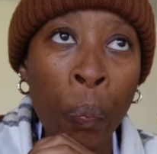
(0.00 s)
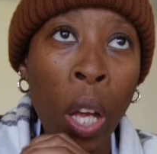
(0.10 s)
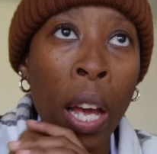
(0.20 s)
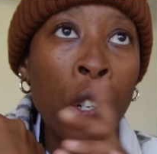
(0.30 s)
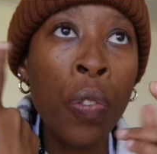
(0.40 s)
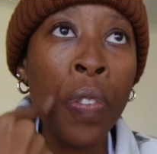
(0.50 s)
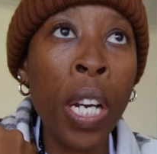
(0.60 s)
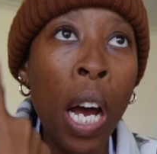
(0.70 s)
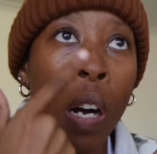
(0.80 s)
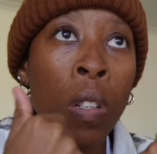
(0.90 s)
I had to
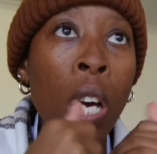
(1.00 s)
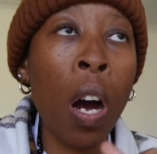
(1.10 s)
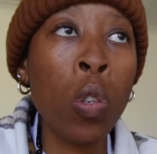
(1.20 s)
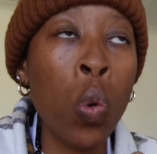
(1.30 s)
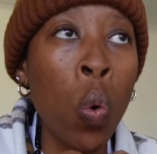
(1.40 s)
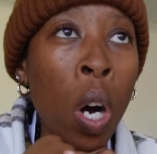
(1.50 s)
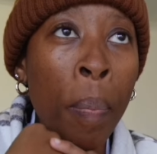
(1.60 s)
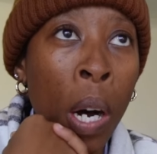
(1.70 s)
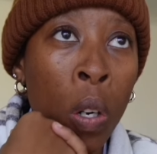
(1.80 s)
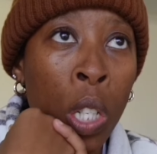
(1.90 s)
figure out how to go
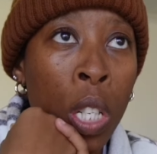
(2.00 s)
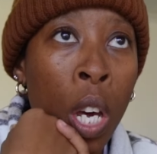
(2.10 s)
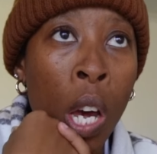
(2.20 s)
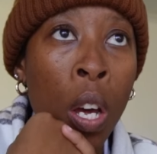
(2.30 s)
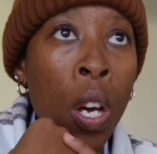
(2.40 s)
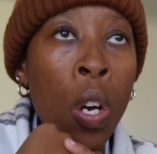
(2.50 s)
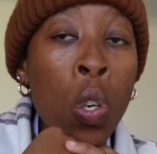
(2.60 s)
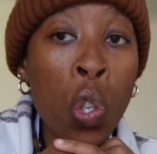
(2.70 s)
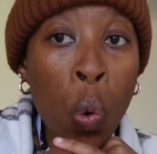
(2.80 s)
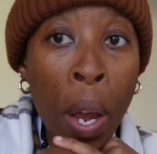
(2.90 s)
about
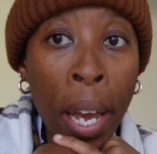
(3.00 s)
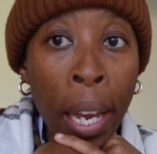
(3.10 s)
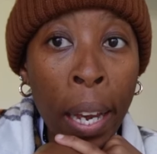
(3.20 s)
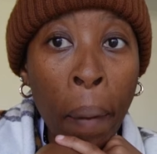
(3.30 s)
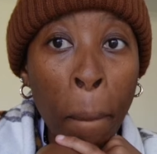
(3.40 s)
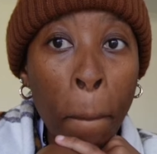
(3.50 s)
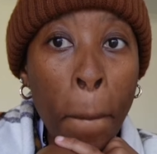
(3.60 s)
doing